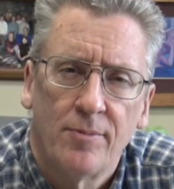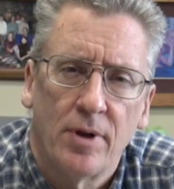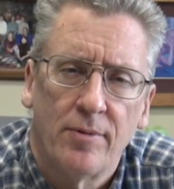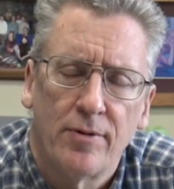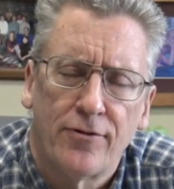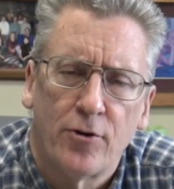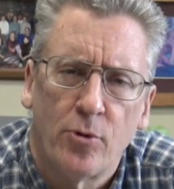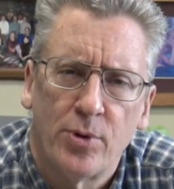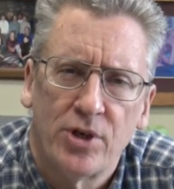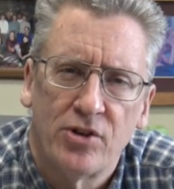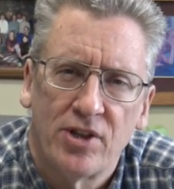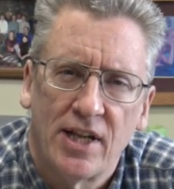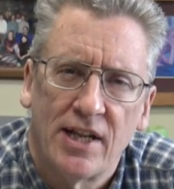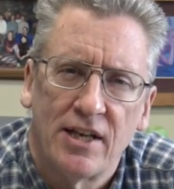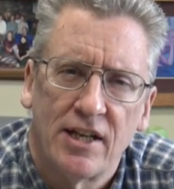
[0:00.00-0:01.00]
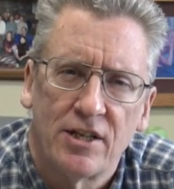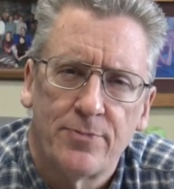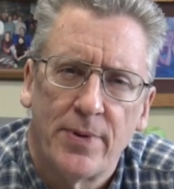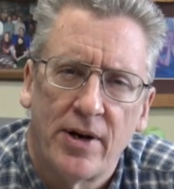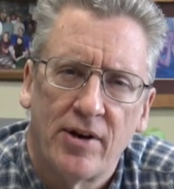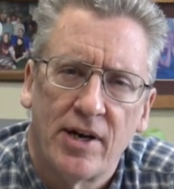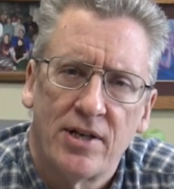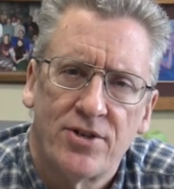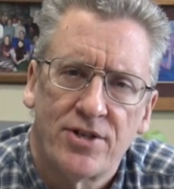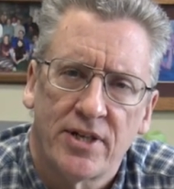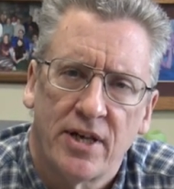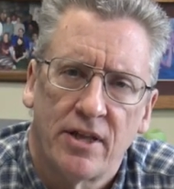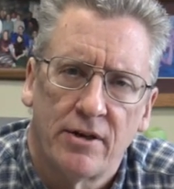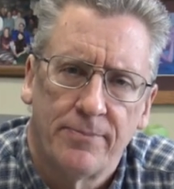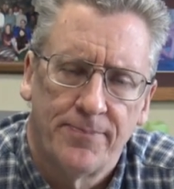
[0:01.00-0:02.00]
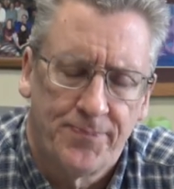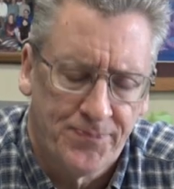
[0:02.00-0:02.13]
But before we do that, let's bow our heads together.